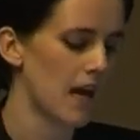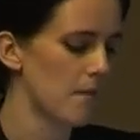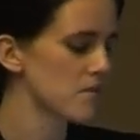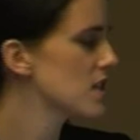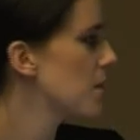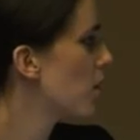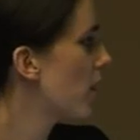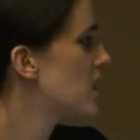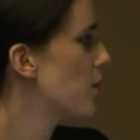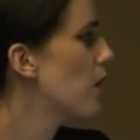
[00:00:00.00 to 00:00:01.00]
So some of the
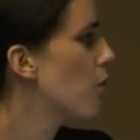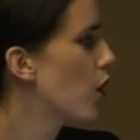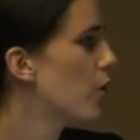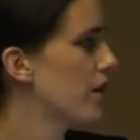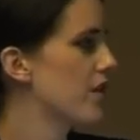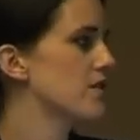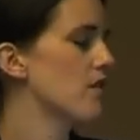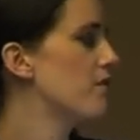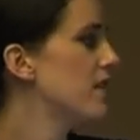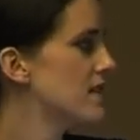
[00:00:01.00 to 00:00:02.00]
ones that we work with,
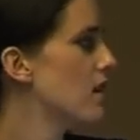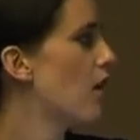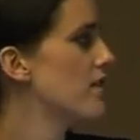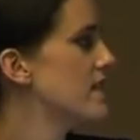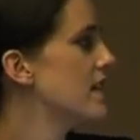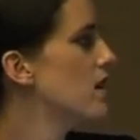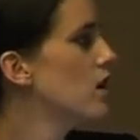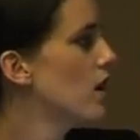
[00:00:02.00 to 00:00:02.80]
Visa, obviously,